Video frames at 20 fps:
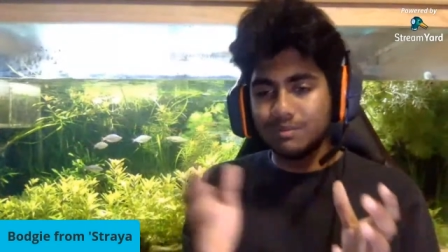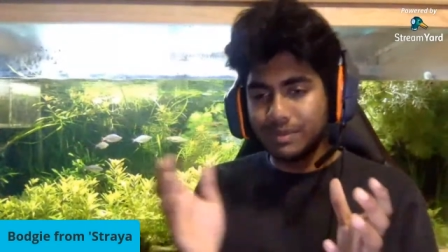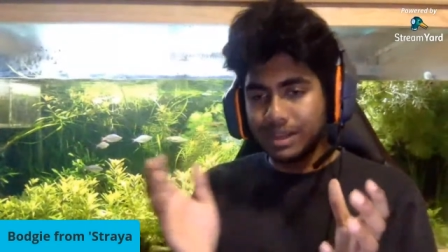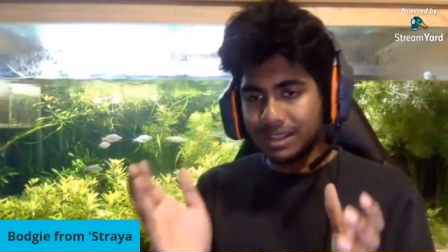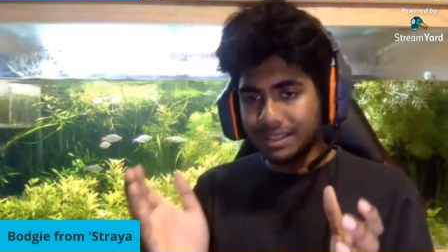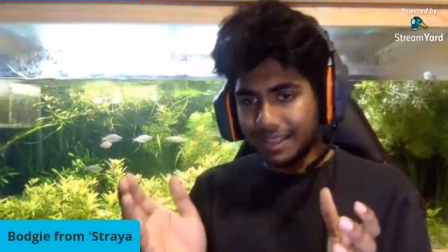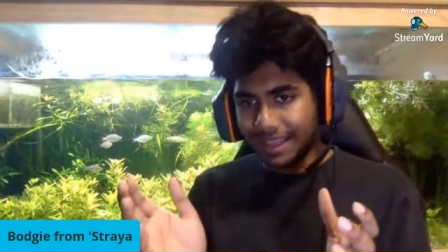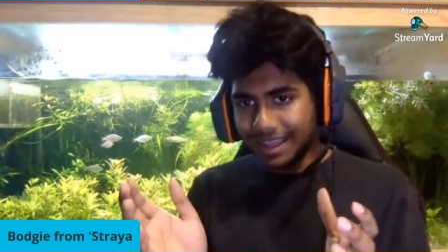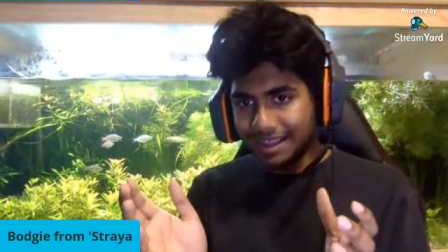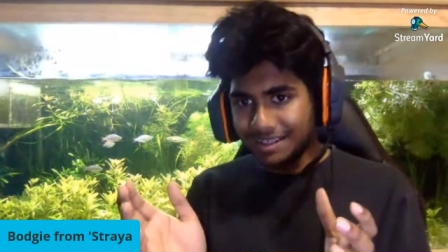
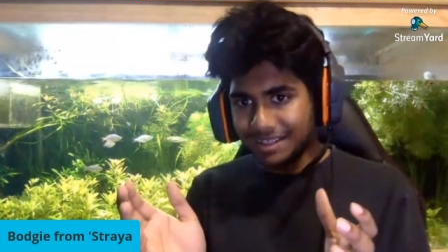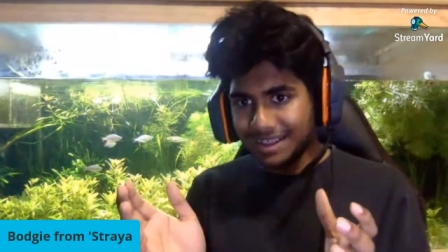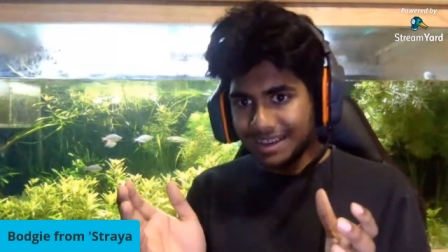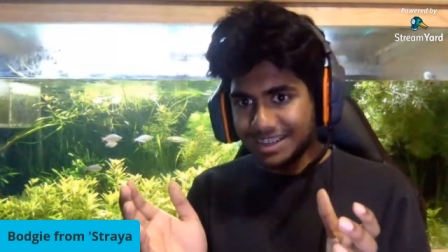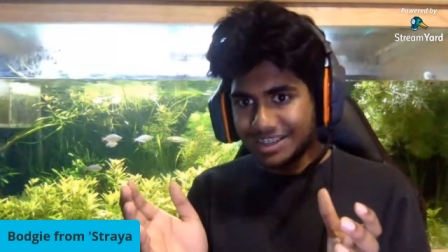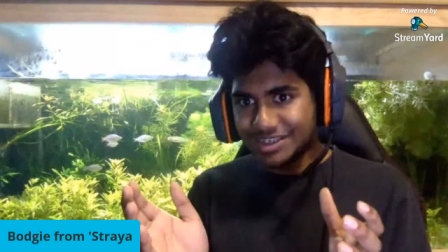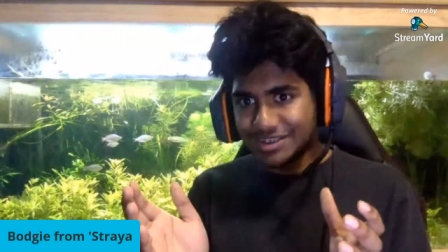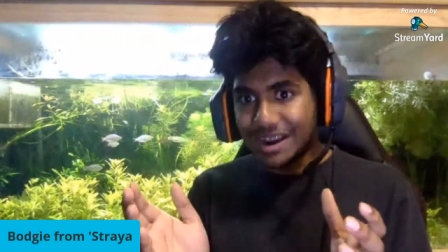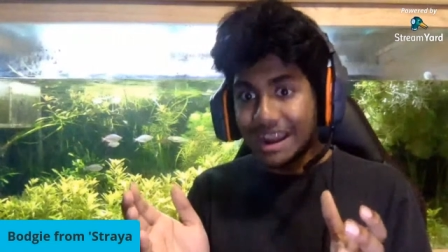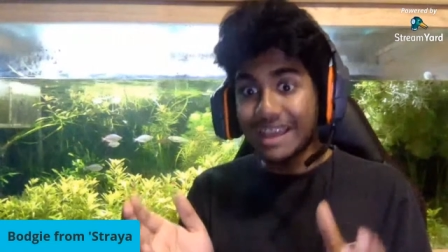illegal in
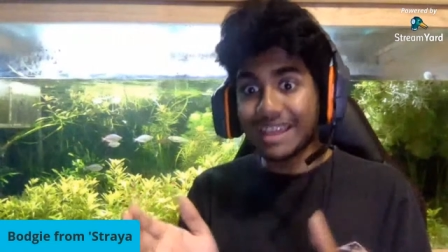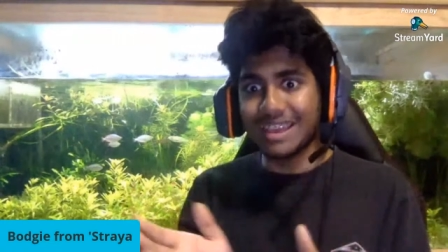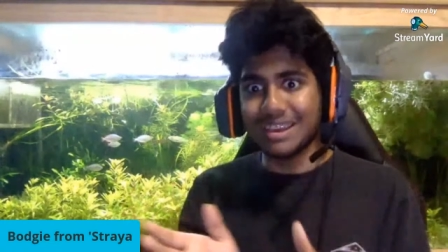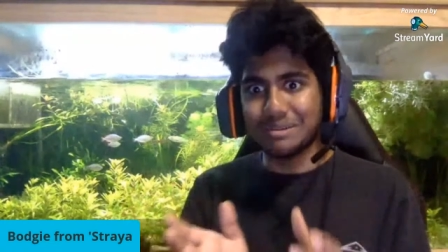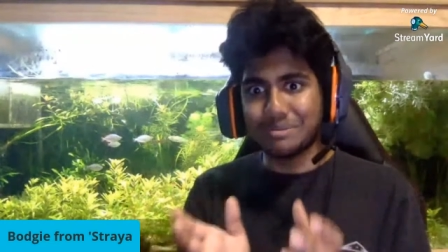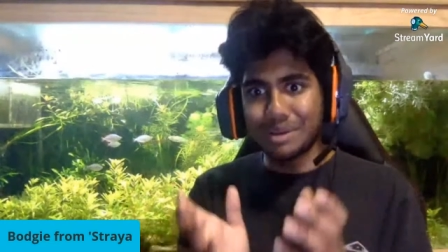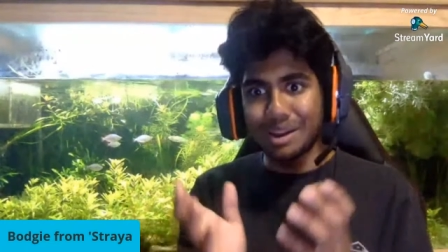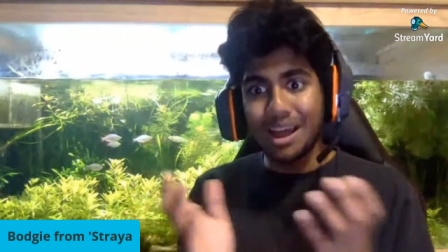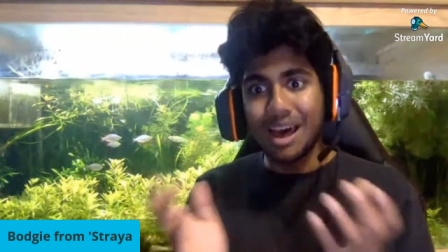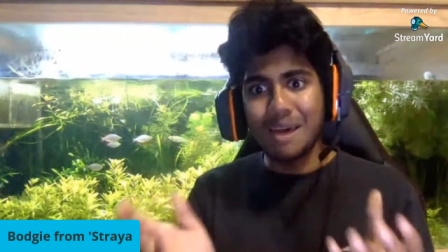Australia,
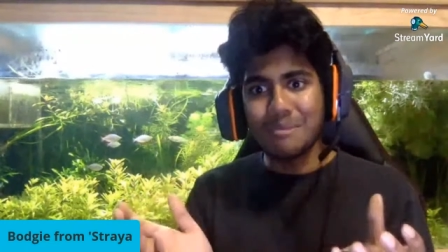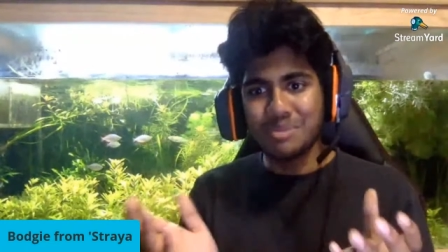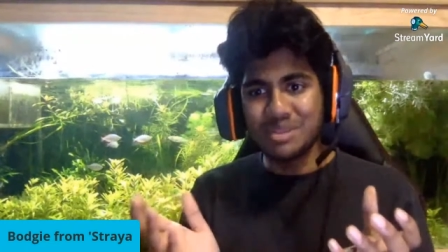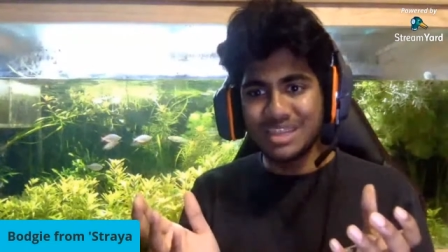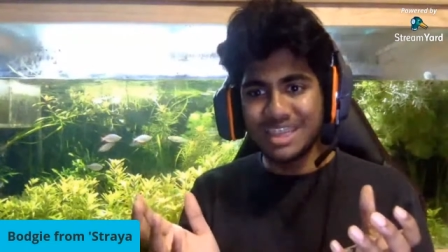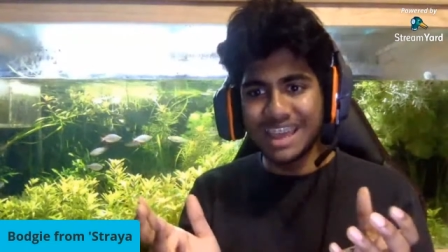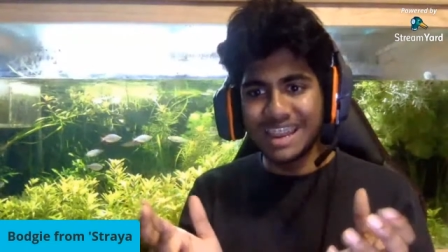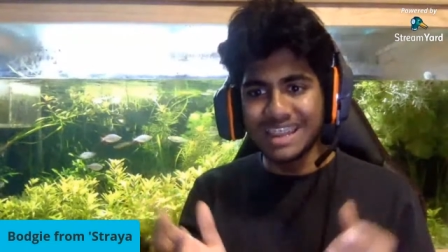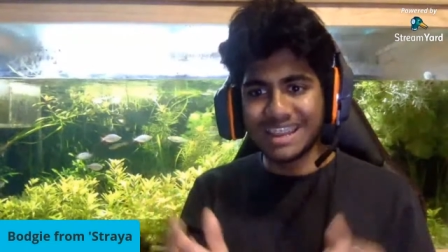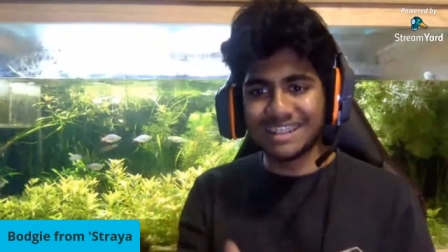but
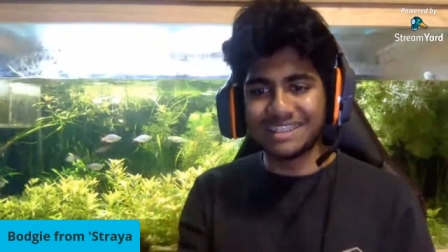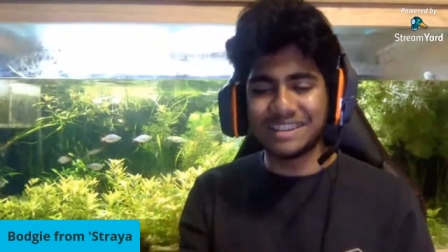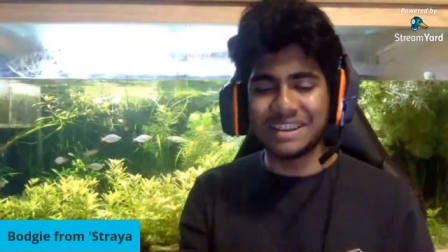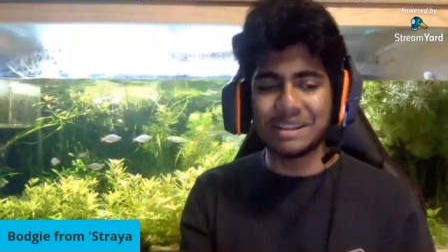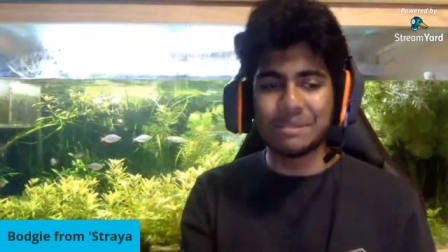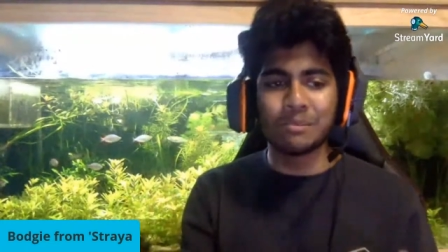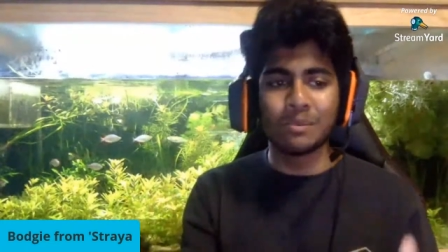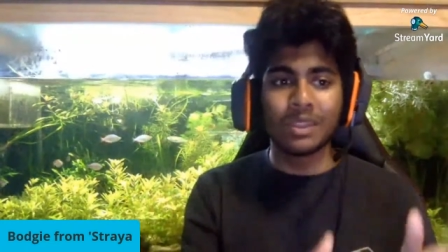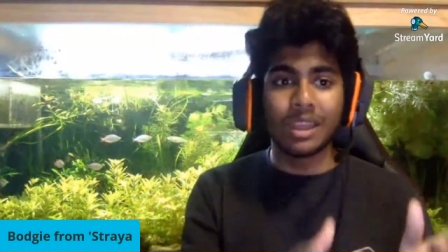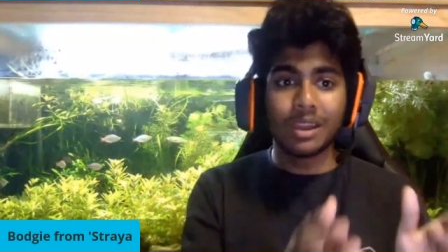
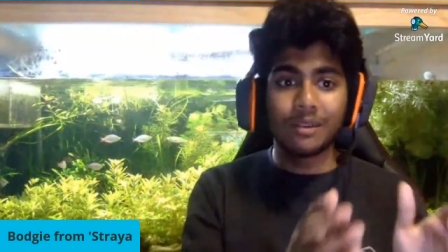hypothetically,